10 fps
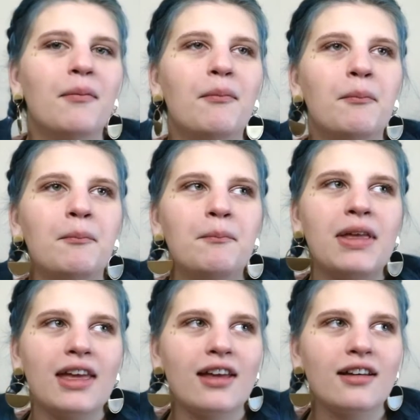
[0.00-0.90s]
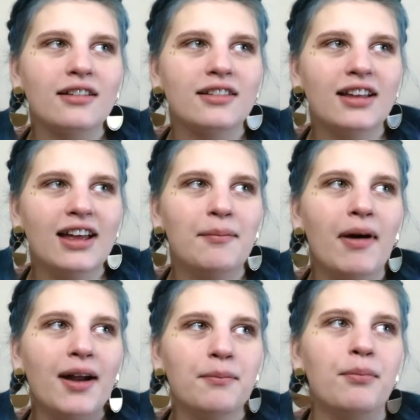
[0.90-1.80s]
me and
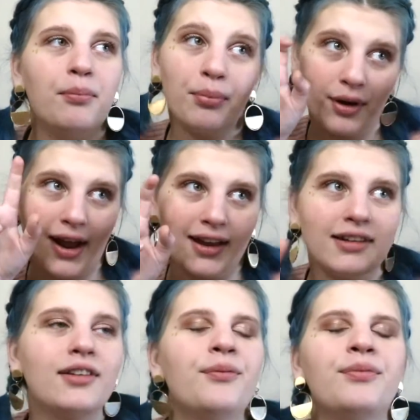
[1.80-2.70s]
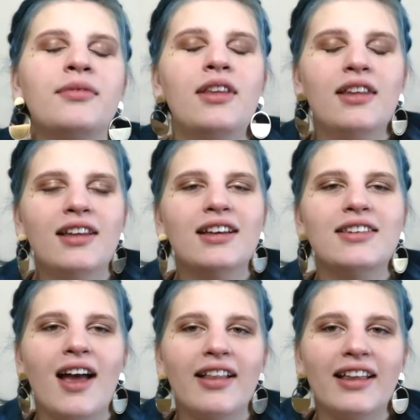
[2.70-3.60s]
my brand
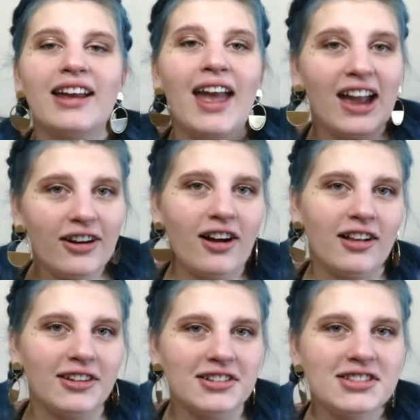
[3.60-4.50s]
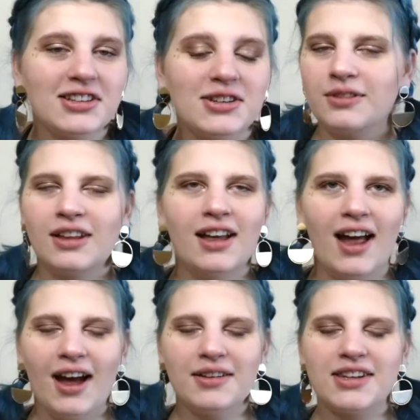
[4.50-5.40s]
is like hair colors.
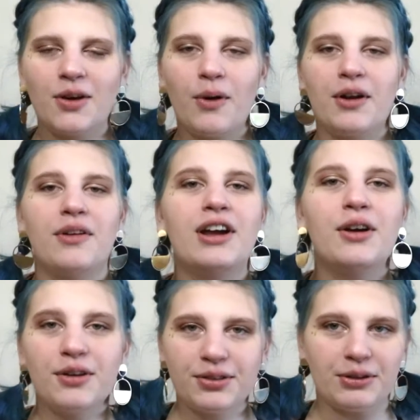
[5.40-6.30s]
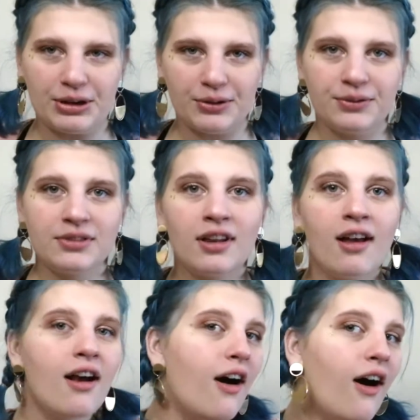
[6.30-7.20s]
I was like, why don't I go through
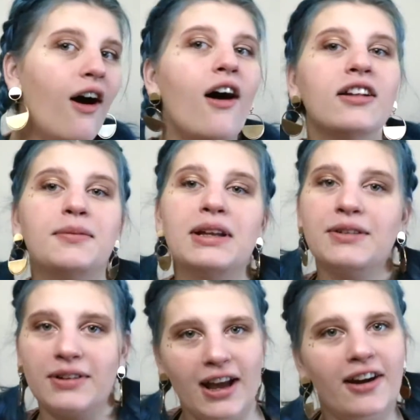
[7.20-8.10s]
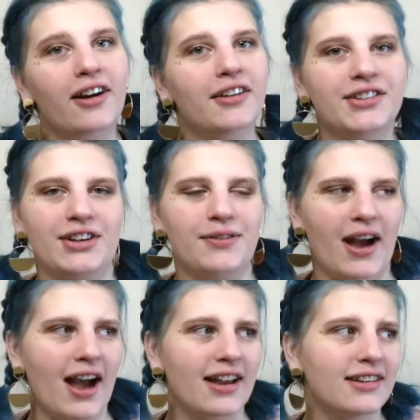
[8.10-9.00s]
all of my different hair colors that I've
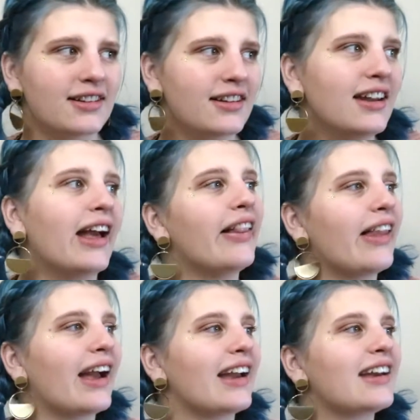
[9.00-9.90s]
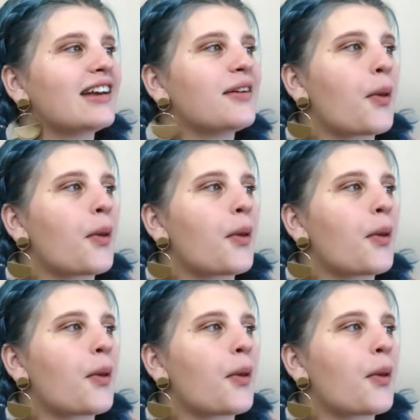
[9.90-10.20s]
had, and like,